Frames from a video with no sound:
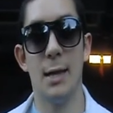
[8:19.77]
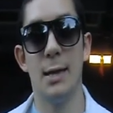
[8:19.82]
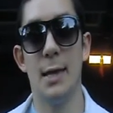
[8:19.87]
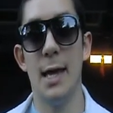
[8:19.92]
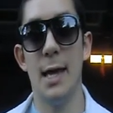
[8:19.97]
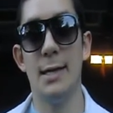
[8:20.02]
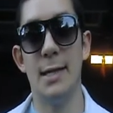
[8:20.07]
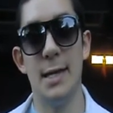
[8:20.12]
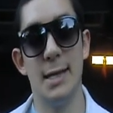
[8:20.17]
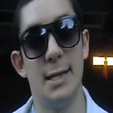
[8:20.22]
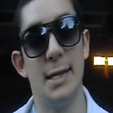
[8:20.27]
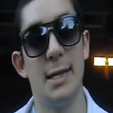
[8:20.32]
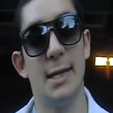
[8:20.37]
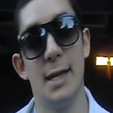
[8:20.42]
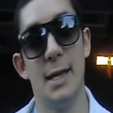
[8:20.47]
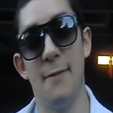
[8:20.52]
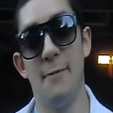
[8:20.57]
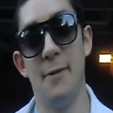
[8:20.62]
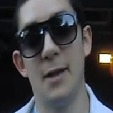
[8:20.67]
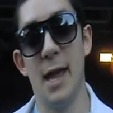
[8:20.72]
This is
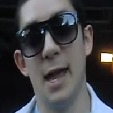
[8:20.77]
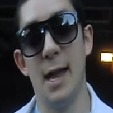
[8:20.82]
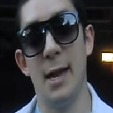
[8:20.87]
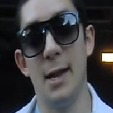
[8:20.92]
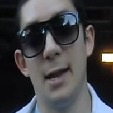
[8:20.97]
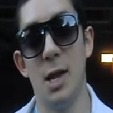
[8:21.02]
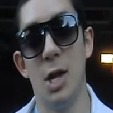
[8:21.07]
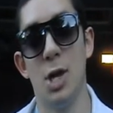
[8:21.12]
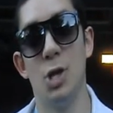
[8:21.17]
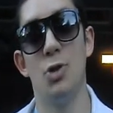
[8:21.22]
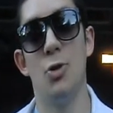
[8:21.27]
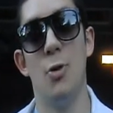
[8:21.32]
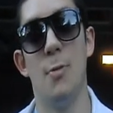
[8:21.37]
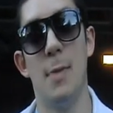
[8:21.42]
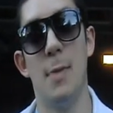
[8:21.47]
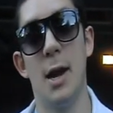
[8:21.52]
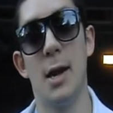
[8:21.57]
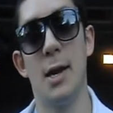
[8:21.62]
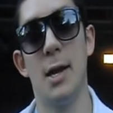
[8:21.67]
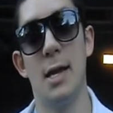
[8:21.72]
significant to
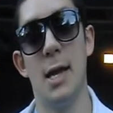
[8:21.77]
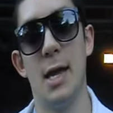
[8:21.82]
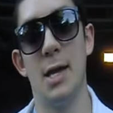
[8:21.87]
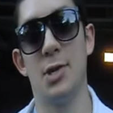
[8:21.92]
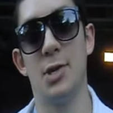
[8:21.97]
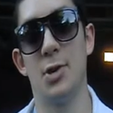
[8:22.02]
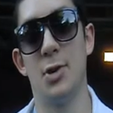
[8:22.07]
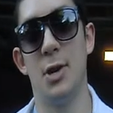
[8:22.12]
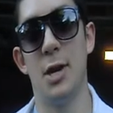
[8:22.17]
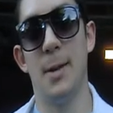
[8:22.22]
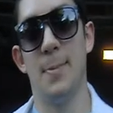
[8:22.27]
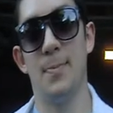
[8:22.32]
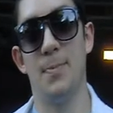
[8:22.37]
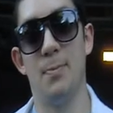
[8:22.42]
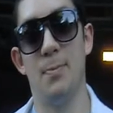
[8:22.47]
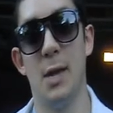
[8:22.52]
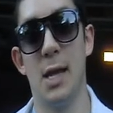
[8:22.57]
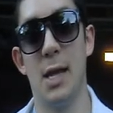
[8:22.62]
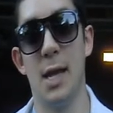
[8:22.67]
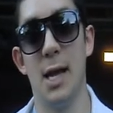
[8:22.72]
American history
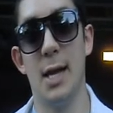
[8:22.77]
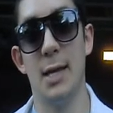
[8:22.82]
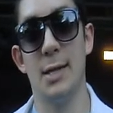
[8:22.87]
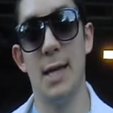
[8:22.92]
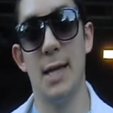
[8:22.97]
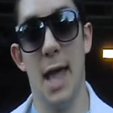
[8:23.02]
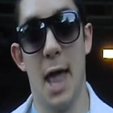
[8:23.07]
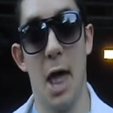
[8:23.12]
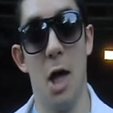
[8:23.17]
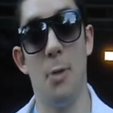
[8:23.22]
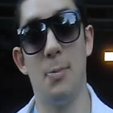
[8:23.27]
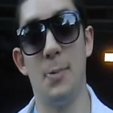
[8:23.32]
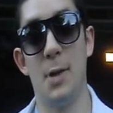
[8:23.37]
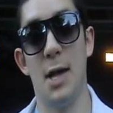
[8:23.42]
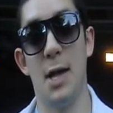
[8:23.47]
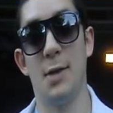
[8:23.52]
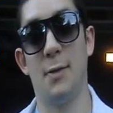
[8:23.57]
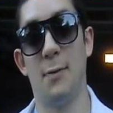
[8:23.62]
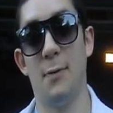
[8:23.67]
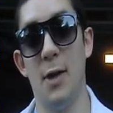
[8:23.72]
because it helped
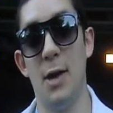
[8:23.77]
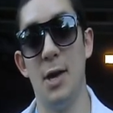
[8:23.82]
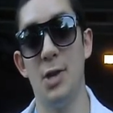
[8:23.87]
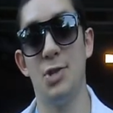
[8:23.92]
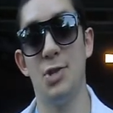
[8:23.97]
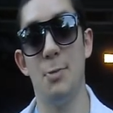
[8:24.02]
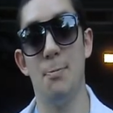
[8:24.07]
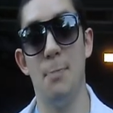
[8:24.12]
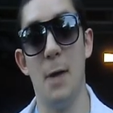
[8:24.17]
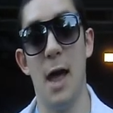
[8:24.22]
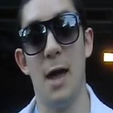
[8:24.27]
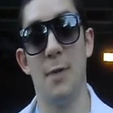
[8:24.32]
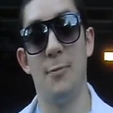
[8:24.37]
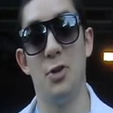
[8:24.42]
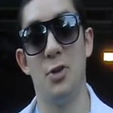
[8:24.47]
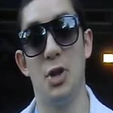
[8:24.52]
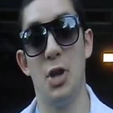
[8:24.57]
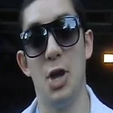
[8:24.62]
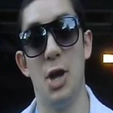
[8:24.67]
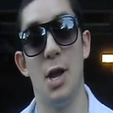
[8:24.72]
us finish Japan
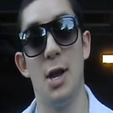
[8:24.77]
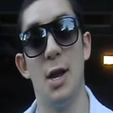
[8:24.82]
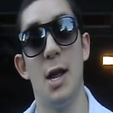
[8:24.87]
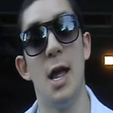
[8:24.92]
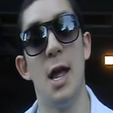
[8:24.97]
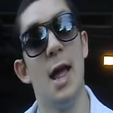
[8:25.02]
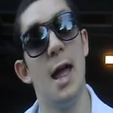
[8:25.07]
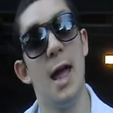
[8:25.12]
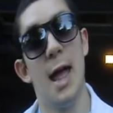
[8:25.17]
for good,